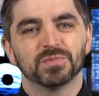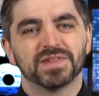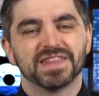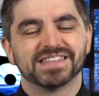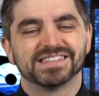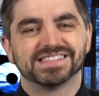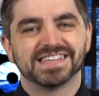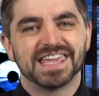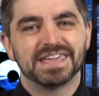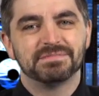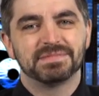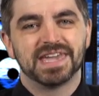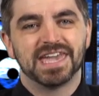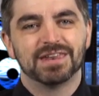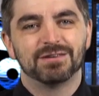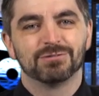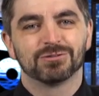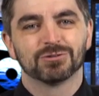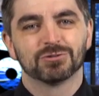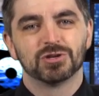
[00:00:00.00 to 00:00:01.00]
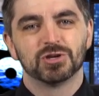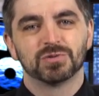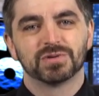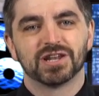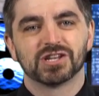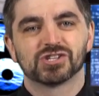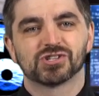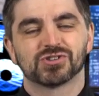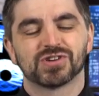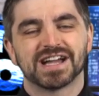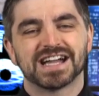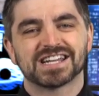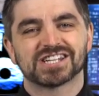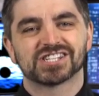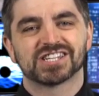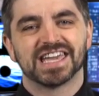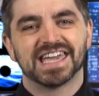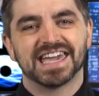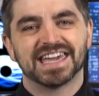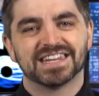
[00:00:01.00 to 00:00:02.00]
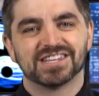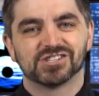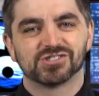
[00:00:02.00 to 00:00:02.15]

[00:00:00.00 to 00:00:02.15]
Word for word: when the same kid who threw you in a trash can